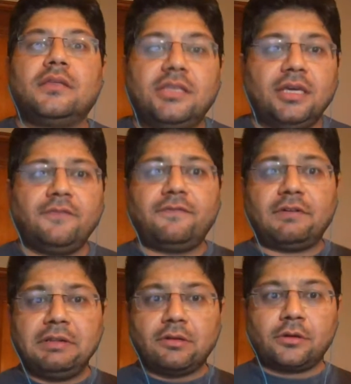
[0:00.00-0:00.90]

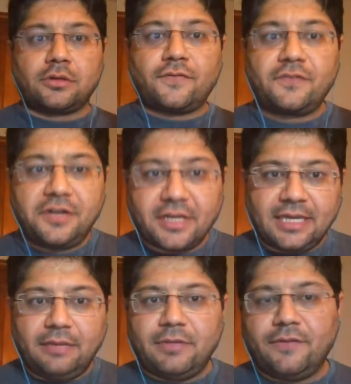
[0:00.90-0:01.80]
give a lot of
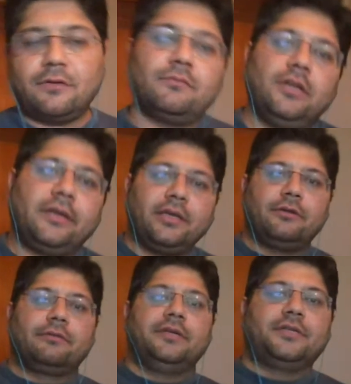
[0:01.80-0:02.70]
time in formulating
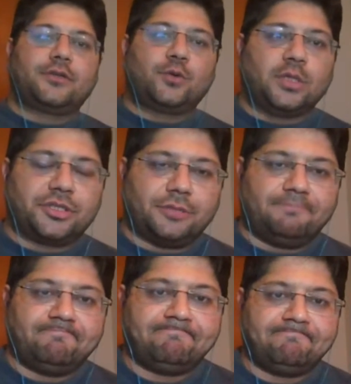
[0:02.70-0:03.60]
your research question.